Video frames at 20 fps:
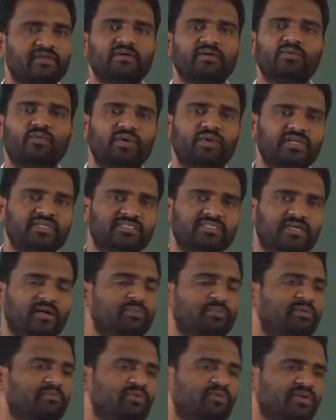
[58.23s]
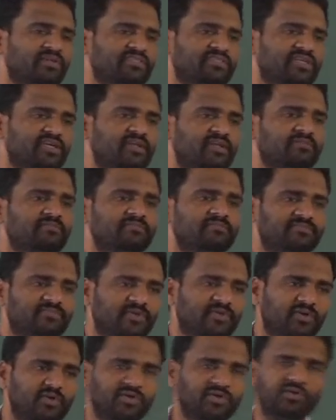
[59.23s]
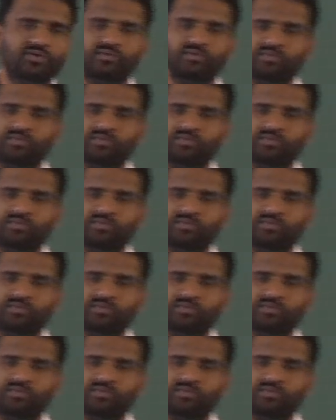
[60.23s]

What is stopping potential? Do you know